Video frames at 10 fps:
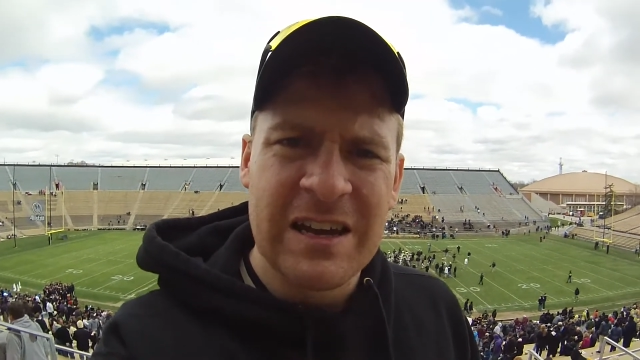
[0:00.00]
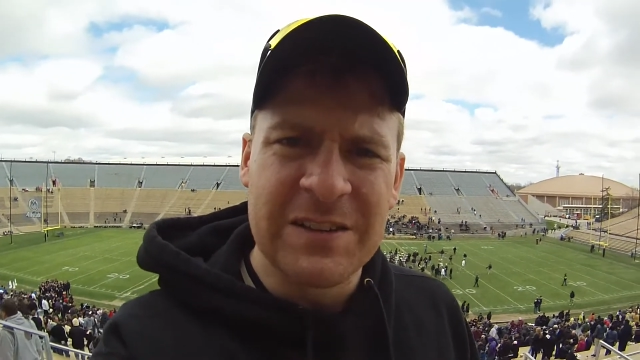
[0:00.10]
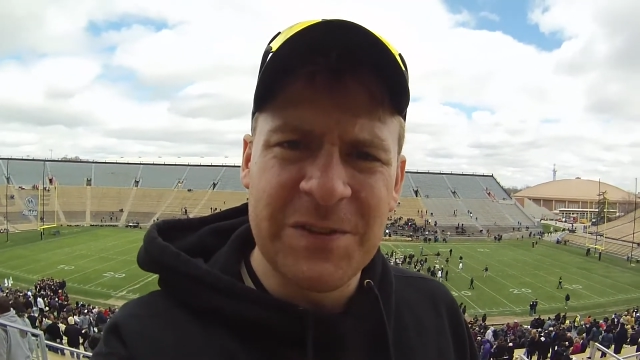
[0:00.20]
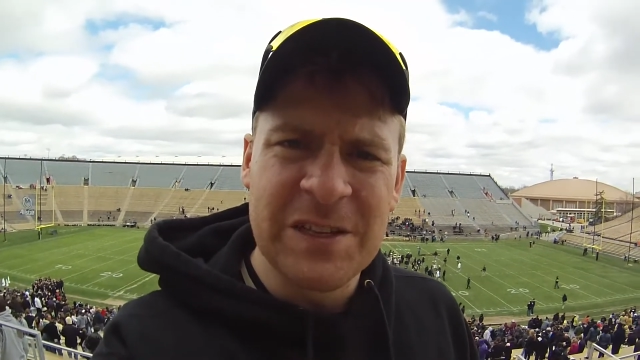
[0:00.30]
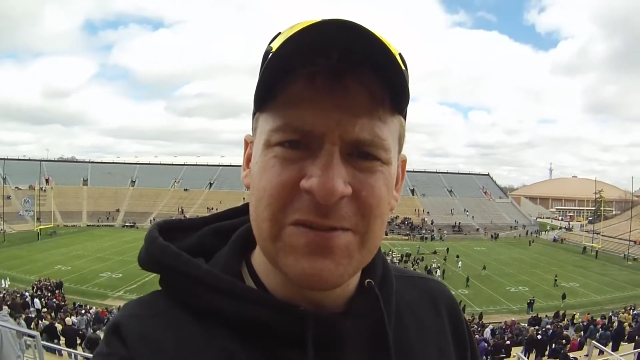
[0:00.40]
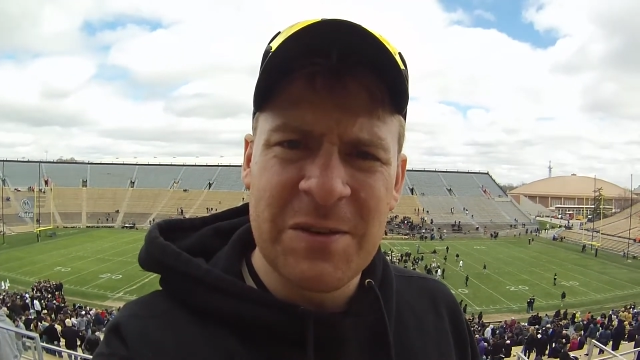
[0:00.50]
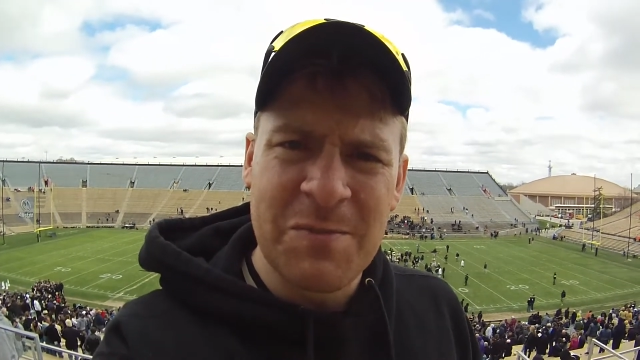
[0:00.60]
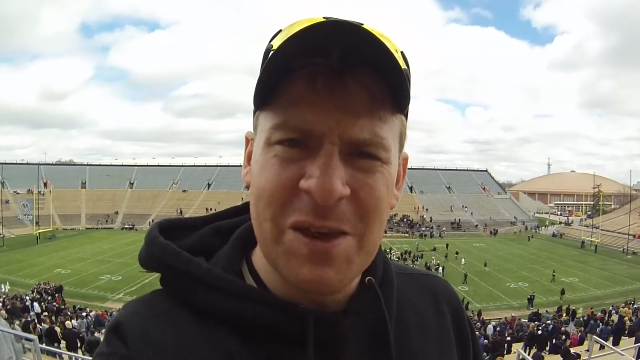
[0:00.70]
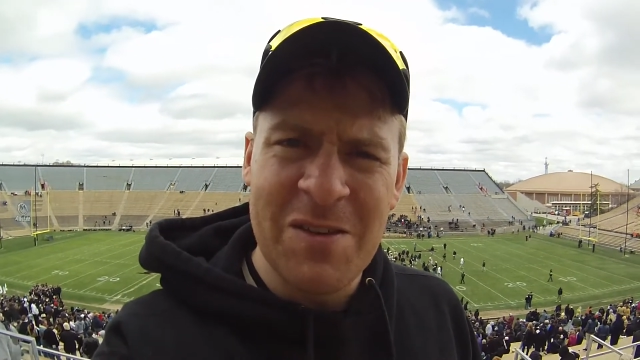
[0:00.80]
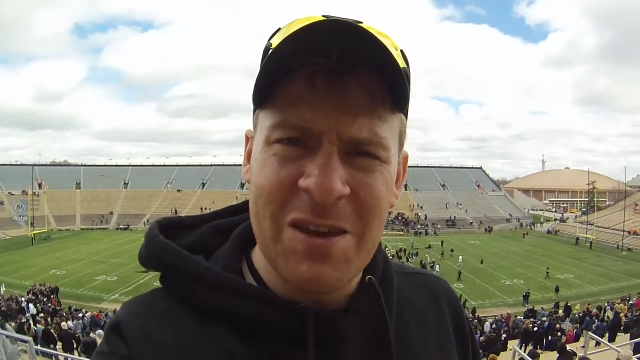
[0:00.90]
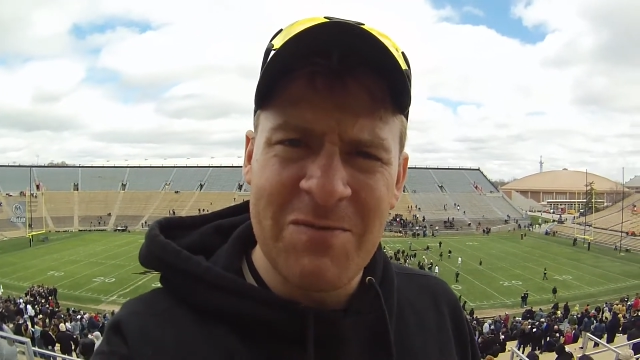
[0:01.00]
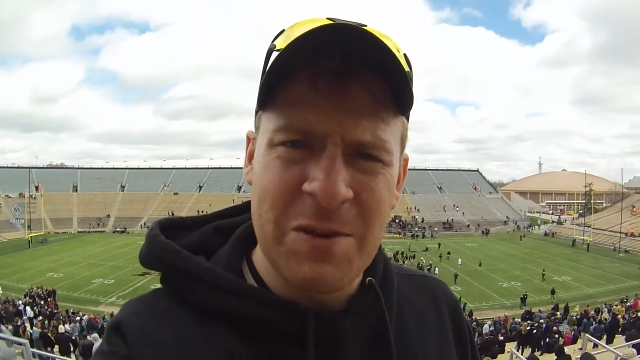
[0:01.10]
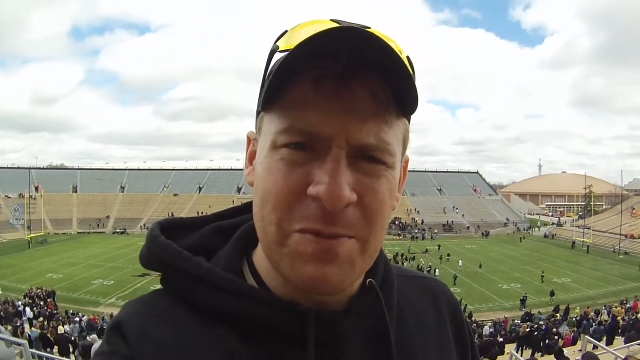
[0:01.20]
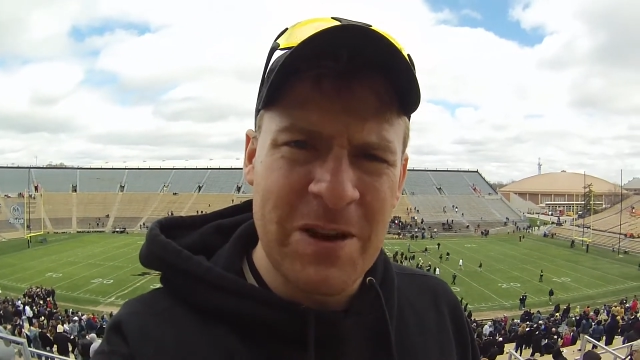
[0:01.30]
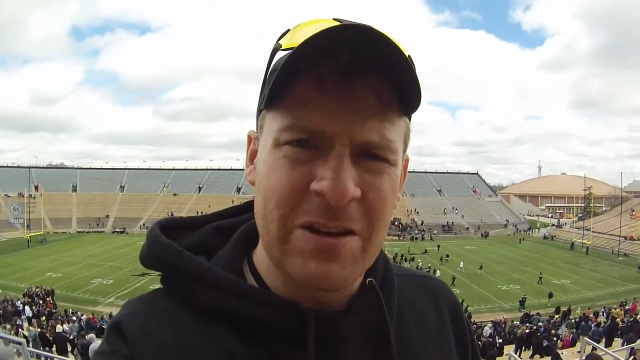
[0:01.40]
And defensive MP,
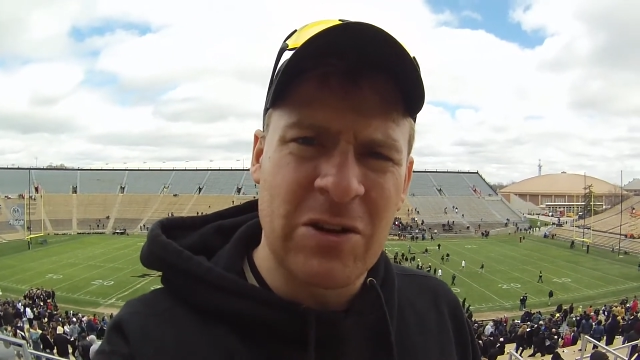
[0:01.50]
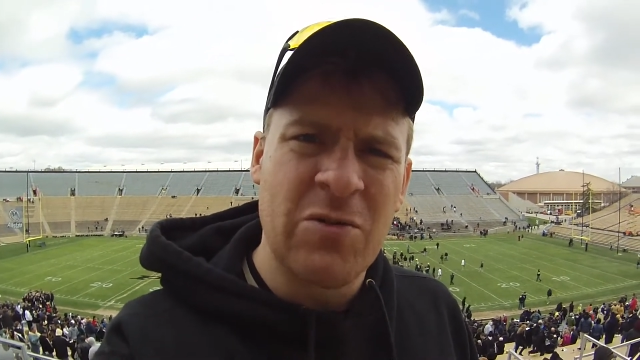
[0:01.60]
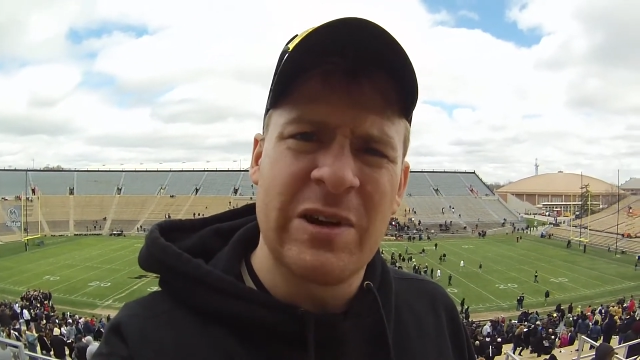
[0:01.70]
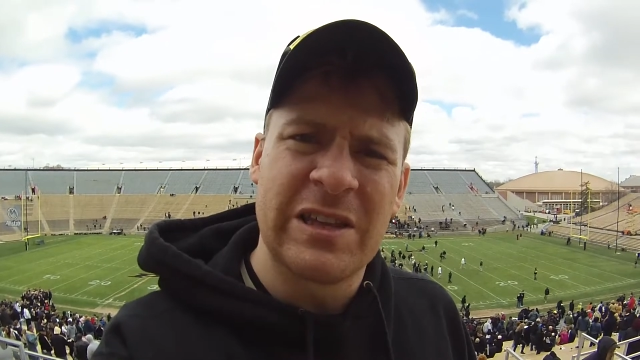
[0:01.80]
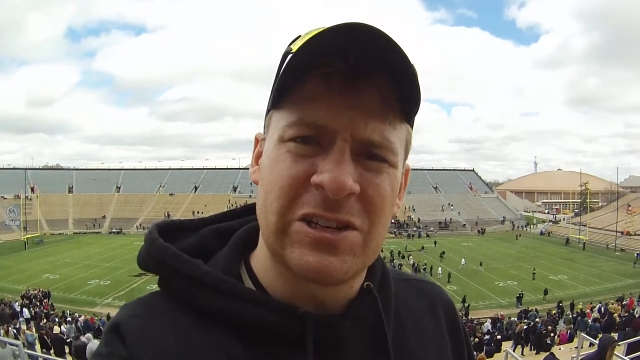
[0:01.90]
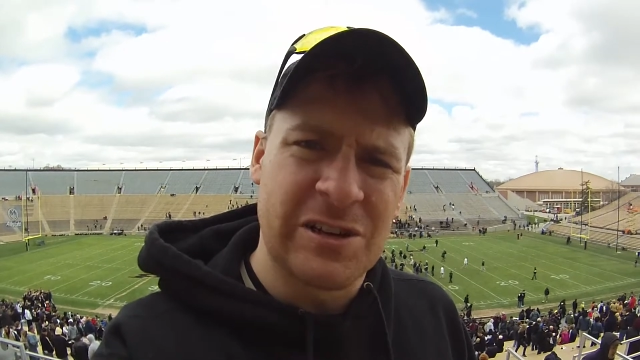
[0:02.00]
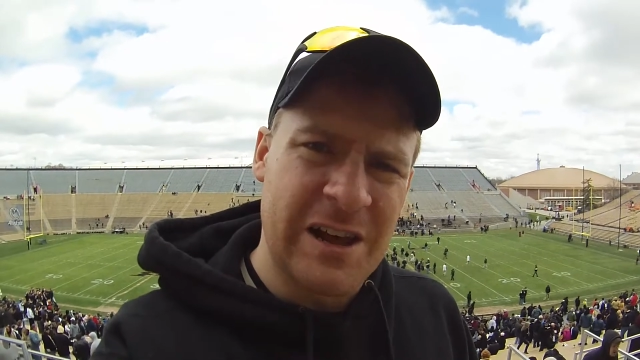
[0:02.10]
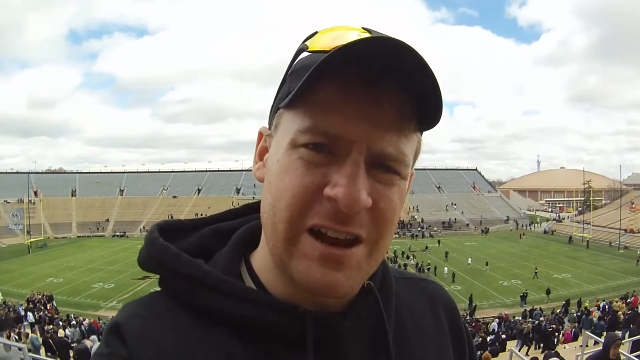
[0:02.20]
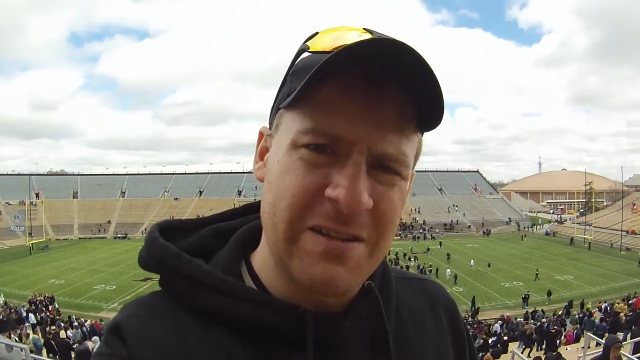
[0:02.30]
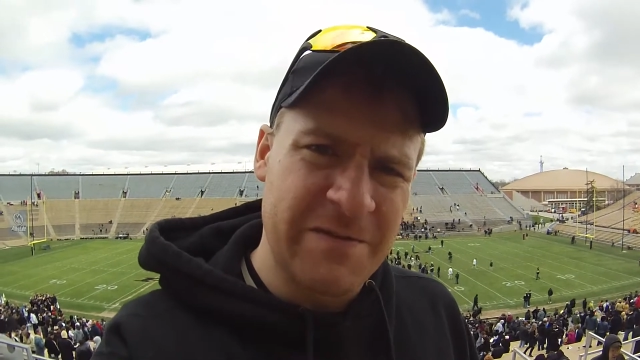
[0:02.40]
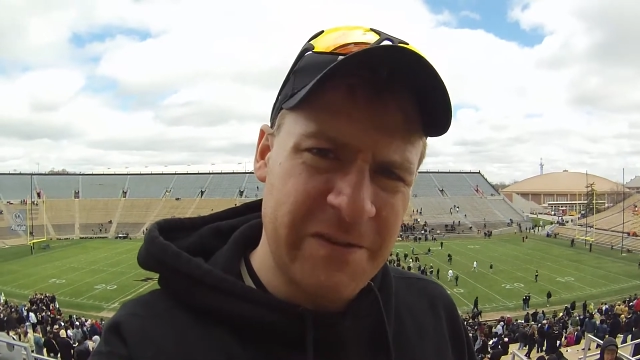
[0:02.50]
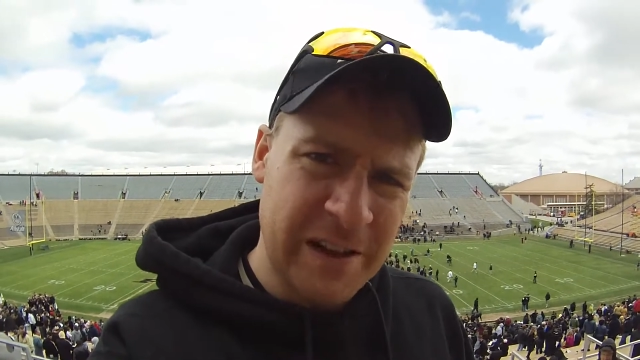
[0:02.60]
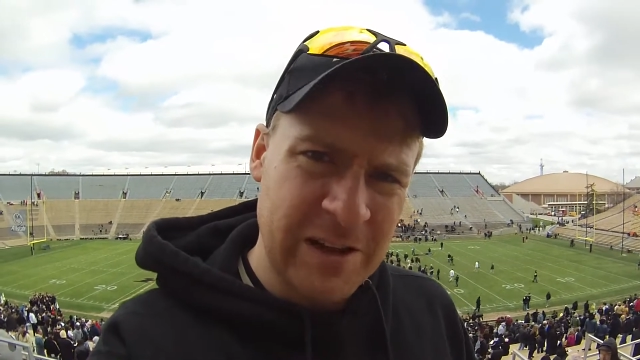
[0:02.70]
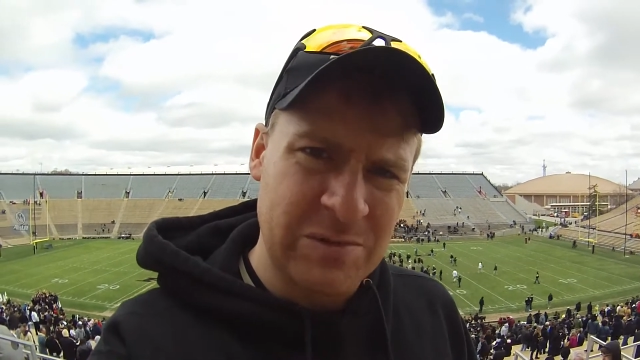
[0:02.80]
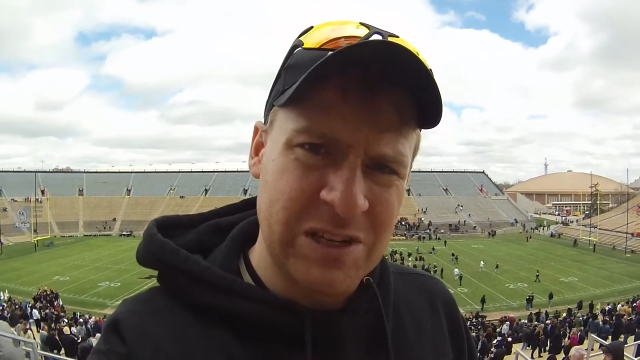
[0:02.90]
MVP, I'll go with Jelani
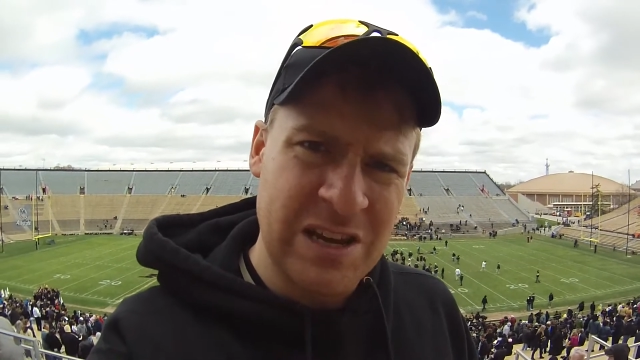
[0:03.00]
Phillips.